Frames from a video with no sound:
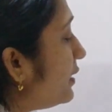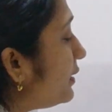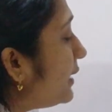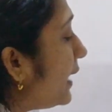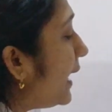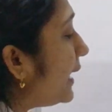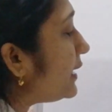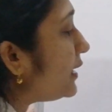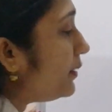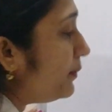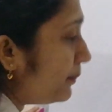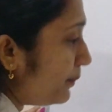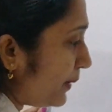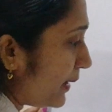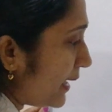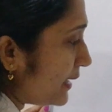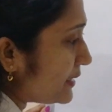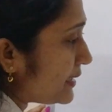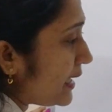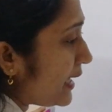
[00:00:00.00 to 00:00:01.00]
That
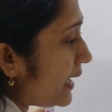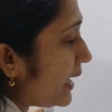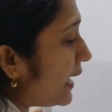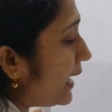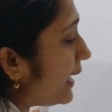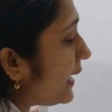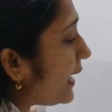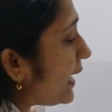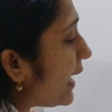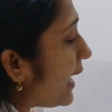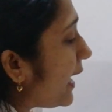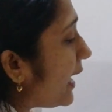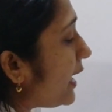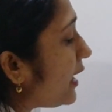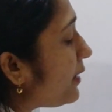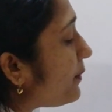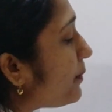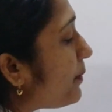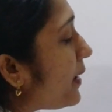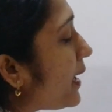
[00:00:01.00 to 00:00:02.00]
implies here
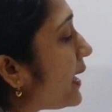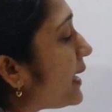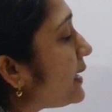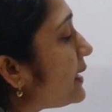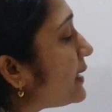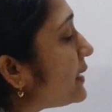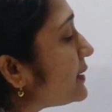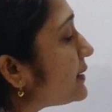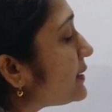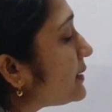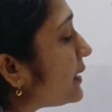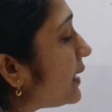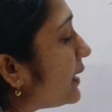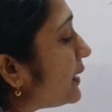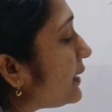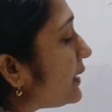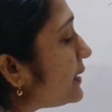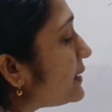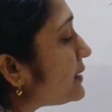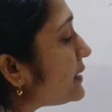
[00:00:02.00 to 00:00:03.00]
eight minus
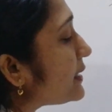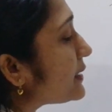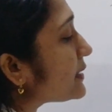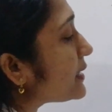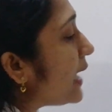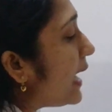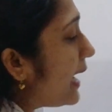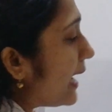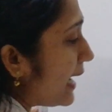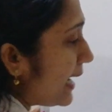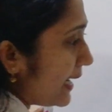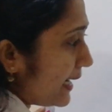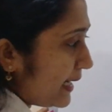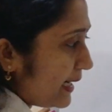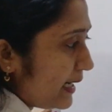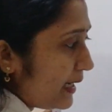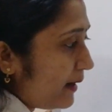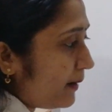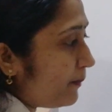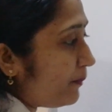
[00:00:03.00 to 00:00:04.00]
thirty-six
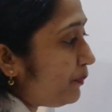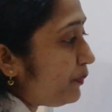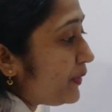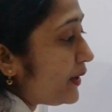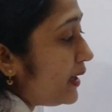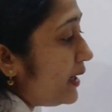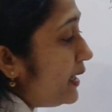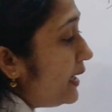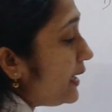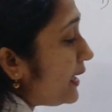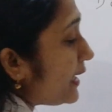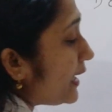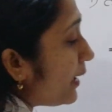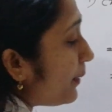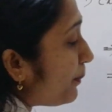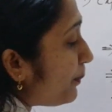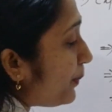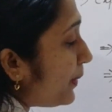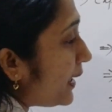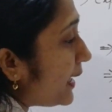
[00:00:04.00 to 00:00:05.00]
i.
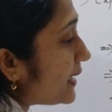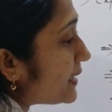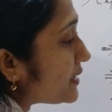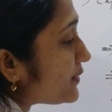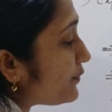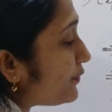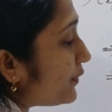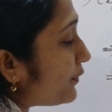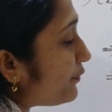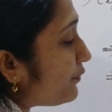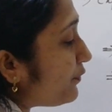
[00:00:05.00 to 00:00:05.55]
Here plus